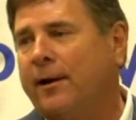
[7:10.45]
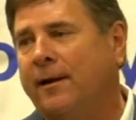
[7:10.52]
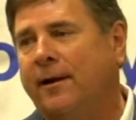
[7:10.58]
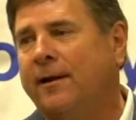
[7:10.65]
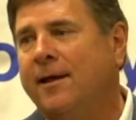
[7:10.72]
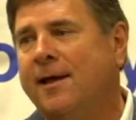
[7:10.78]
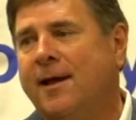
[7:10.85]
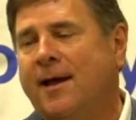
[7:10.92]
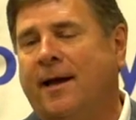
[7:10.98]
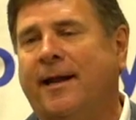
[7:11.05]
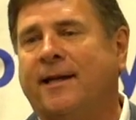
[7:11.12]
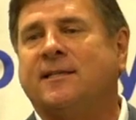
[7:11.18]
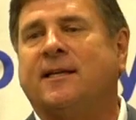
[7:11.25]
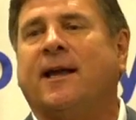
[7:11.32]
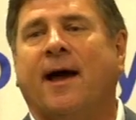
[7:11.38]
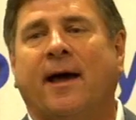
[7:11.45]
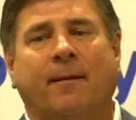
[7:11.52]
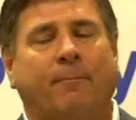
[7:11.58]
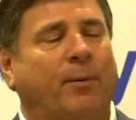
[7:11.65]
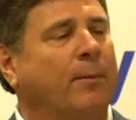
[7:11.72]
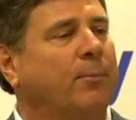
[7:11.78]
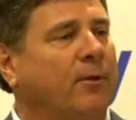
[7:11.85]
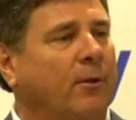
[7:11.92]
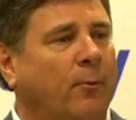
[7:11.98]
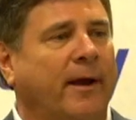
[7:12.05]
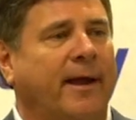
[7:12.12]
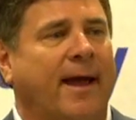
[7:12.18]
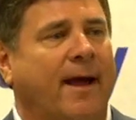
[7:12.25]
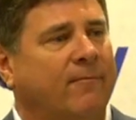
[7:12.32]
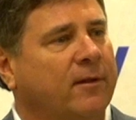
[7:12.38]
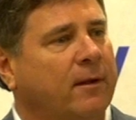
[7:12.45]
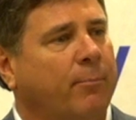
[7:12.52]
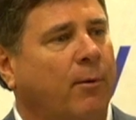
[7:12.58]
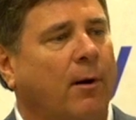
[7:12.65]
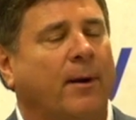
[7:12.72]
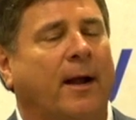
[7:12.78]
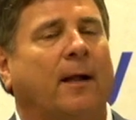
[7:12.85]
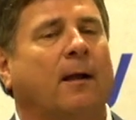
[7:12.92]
And that's the kind of people that we have in the department.